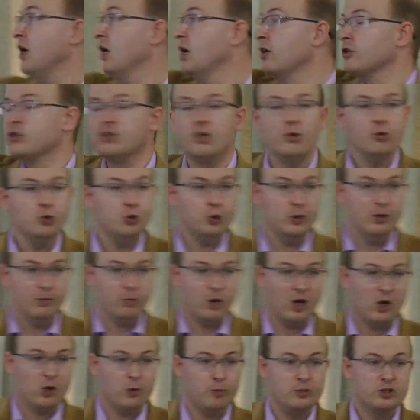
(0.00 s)
Social
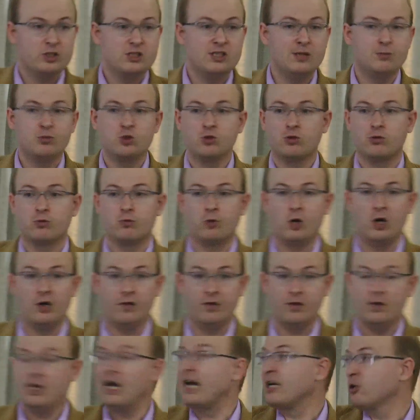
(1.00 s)
empowerment seems to
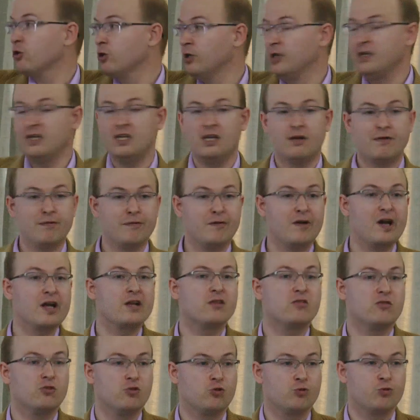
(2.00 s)
run actually the
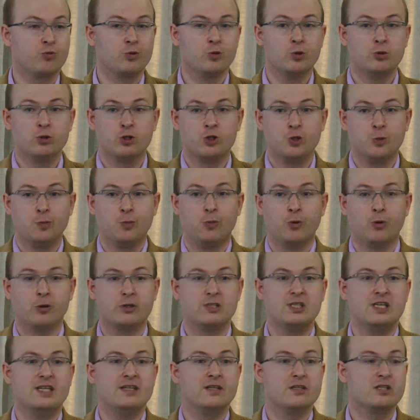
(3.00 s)
effect through the
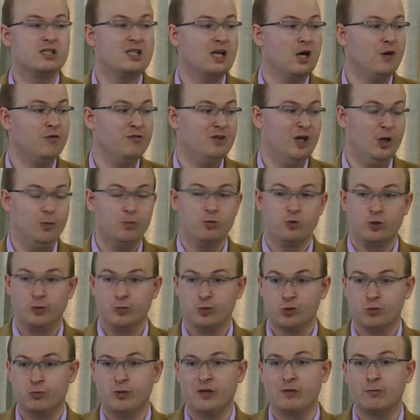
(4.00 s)
support in the self-help
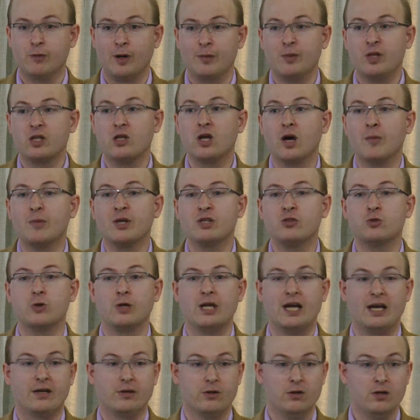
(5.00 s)
groups, with women coming
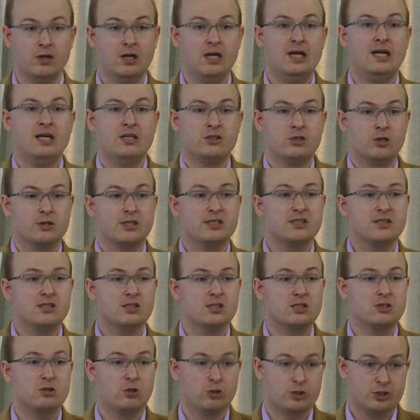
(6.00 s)
together. So this
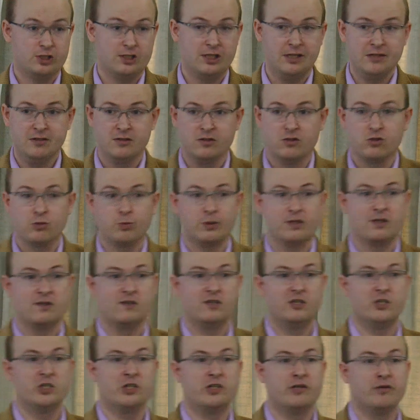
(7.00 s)
is consistent with the
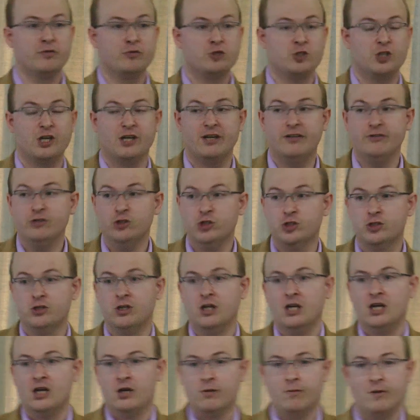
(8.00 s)
theory of change,
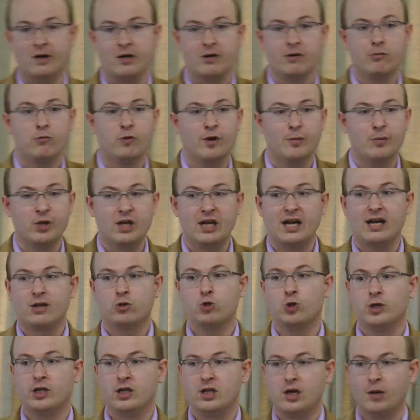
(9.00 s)
wherein women
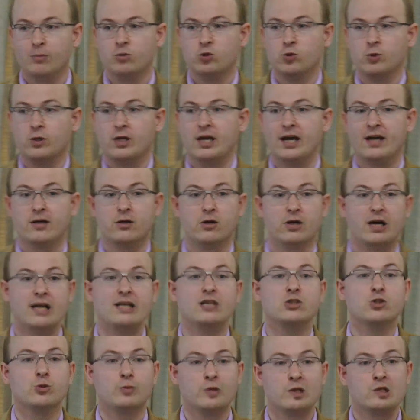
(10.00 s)
actually come together, and
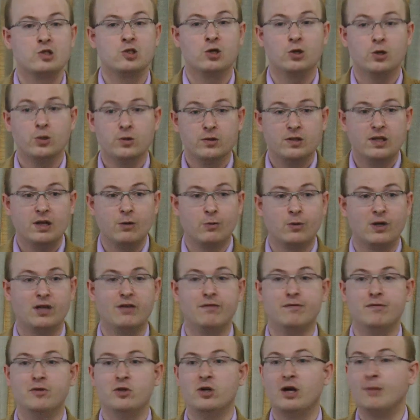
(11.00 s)
as a result, they really
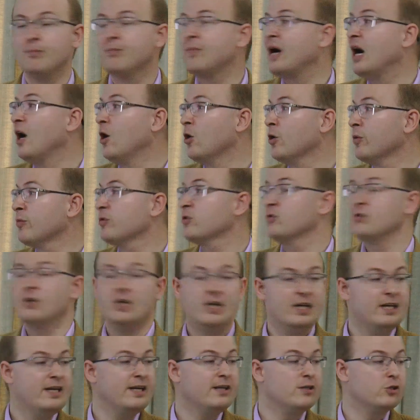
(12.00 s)
feel empowered
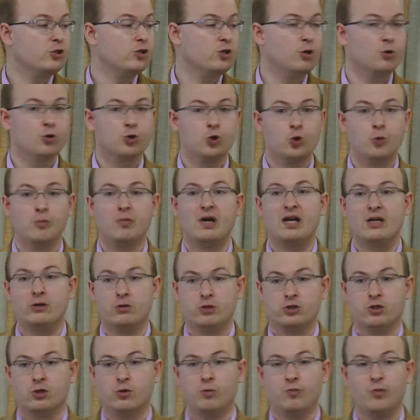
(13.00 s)
in a social manner.
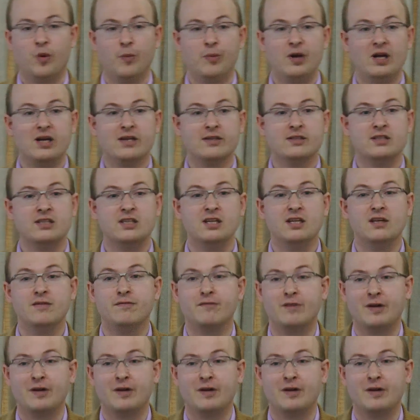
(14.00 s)
So mobility